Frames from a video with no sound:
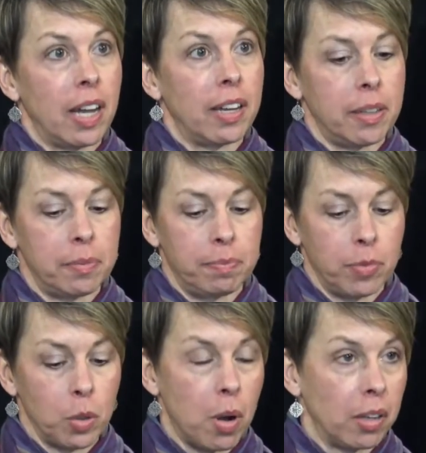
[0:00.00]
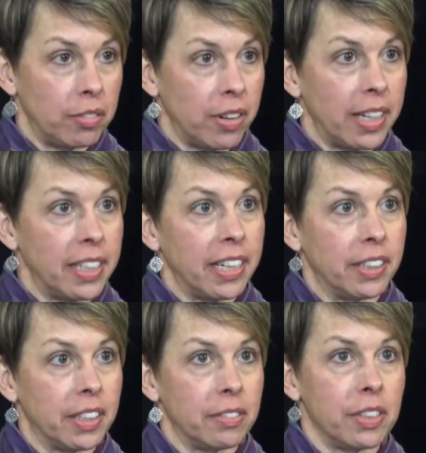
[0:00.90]
uh, qualified
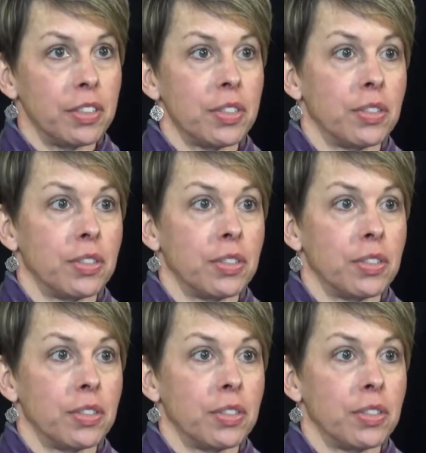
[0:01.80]
caregivers.